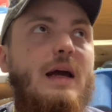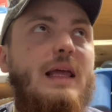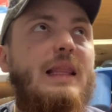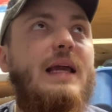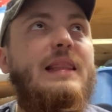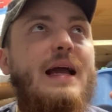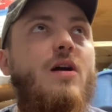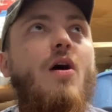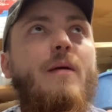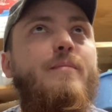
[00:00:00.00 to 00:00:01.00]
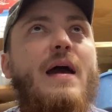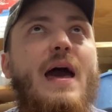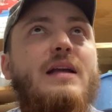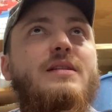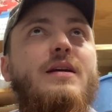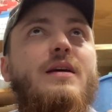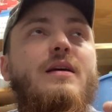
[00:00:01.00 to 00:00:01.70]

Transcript: I like that compact